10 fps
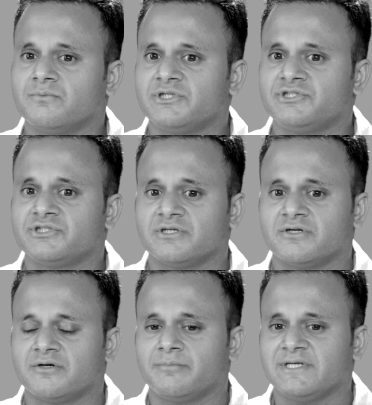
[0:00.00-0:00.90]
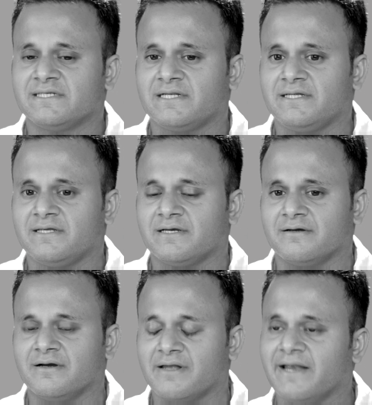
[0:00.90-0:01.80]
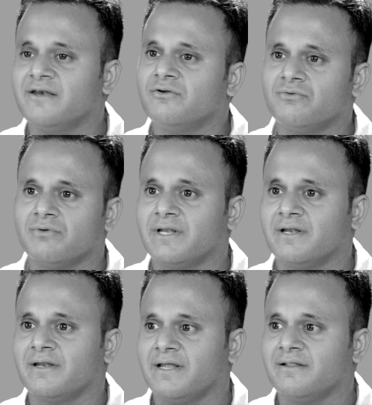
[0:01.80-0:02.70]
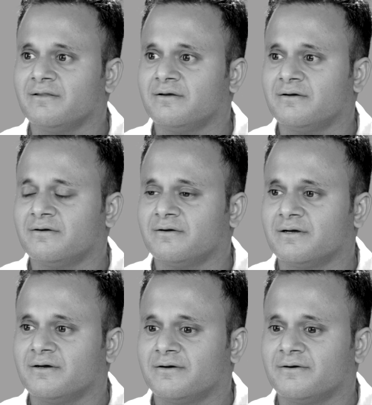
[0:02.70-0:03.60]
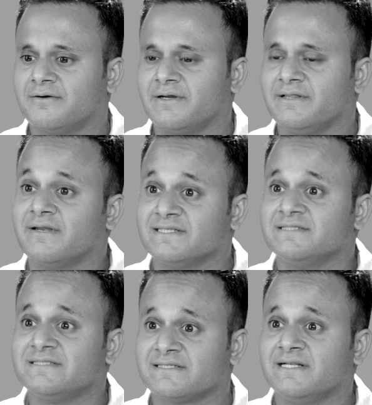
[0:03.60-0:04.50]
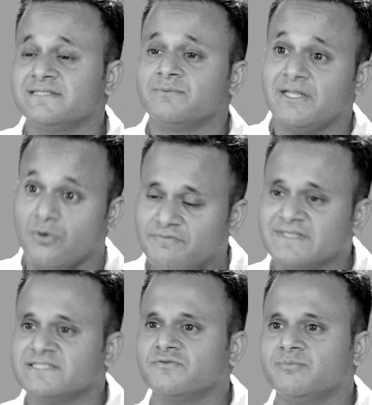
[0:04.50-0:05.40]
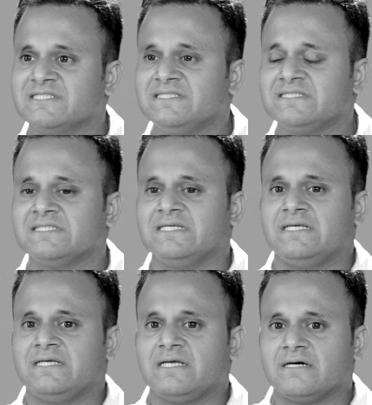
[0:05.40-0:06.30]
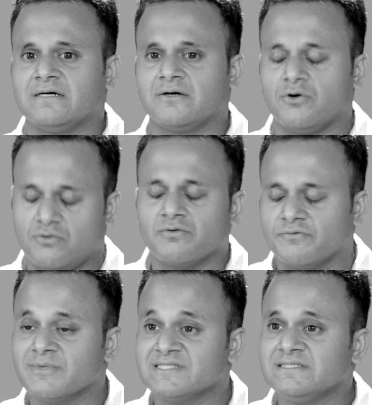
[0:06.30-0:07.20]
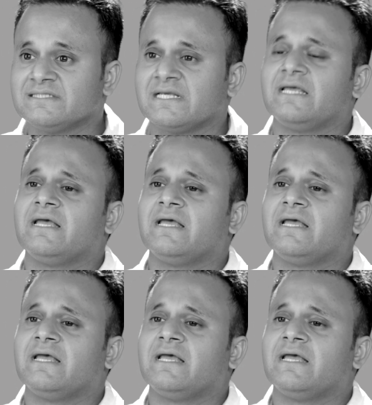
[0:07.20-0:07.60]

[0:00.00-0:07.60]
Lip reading: which basically grind you in the necessary skills within all facets of the business, of a business.